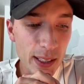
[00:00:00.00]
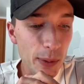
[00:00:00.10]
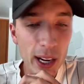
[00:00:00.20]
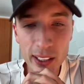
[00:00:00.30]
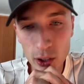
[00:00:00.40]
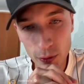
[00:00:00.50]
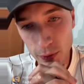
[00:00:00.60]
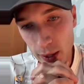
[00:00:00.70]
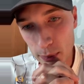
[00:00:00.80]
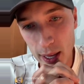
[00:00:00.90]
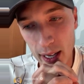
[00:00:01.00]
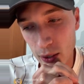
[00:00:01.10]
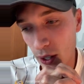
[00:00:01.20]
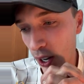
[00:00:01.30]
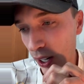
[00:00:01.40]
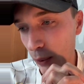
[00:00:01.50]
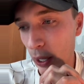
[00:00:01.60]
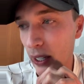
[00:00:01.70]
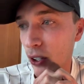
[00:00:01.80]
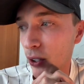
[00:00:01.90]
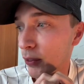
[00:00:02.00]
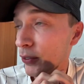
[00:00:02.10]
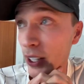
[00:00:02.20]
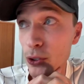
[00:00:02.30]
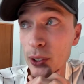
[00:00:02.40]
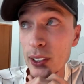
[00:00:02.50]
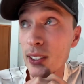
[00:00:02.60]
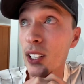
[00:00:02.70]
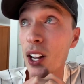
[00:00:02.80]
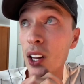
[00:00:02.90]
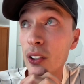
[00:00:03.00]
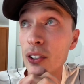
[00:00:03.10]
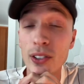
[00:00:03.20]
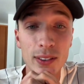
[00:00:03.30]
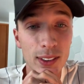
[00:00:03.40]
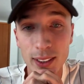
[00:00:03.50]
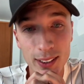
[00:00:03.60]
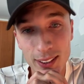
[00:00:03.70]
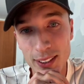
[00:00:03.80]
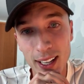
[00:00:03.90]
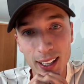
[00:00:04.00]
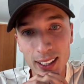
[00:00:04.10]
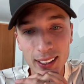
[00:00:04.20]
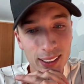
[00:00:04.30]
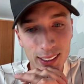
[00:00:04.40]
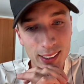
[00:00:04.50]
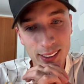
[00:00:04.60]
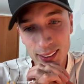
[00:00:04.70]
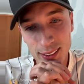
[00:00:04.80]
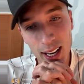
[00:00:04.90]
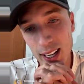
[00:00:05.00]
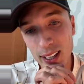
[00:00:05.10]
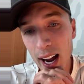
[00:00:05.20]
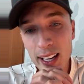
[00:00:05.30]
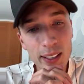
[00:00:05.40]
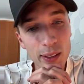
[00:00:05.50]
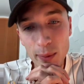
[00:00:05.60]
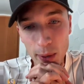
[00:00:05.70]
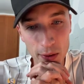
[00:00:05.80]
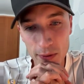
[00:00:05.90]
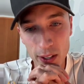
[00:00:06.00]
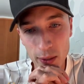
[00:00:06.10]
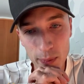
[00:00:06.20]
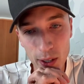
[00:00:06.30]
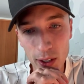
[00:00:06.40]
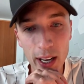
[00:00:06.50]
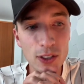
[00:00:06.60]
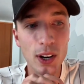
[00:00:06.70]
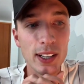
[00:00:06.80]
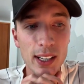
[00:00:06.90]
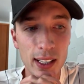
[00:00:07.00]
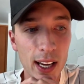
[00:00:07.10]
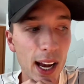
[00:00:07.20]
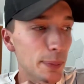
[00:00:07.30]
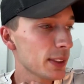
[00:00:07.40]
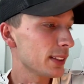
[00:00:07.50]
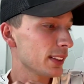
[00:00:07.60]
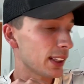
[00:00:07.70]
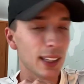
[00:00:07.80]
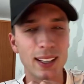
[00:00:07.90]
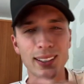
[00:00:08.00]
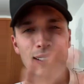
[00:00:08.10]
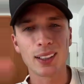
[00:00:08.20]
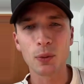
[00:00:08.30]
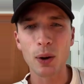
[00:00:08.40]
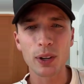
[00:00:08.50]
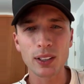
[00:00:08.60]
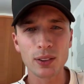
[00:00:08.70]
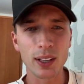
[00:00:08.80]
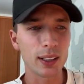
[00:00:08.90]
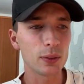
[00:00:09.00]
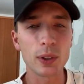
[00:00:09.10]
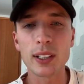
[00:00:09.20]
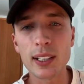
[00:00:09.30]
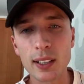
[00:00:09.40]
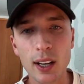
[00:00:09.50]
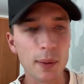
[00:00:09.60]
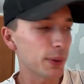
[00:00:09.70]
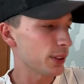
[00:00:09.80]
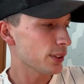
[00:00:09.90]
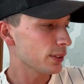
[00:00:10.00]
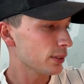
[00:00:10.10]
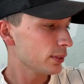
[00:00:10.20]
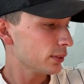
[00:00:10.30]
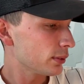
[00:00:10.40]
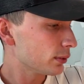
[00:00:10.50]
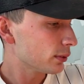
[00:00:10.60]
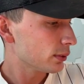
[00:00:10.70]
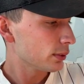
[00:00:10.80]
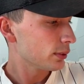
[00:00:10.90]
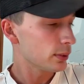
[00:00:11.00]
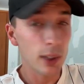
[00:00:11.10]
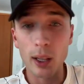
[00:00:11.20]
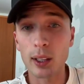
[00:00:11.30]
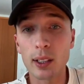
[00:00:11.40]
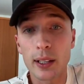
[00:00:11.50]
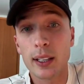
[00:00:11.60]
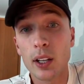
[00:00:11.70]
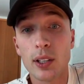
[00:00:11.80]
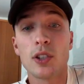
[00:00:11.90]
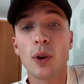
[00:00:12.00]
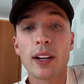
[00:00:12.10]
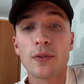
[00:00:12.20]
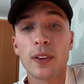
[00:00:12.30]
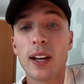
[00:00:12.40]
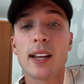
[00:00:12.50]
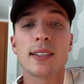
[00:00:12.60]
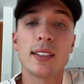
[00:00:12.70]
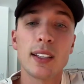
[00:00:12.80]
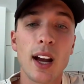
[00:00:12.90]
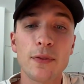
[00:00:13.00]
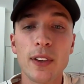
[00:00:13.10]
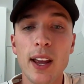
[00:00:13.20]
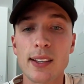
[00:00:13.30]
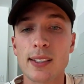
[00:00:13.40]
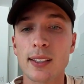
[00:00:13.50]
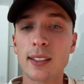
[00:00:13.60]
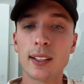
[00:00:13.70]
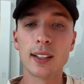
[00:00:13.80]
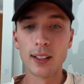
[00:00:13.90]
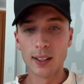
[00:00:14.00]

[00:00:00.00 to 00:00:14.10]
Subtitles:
Guys, I'm not here to fight BlackRock. I'm not here to fight trillions of dollars. And it's just not. I ain't a dumb motherfucker, bro. I ain't trying to get capped like Kennedy. Like, why would I do that? What did he accomplish? Nothing. Like, he tried to finesse and he got finessed.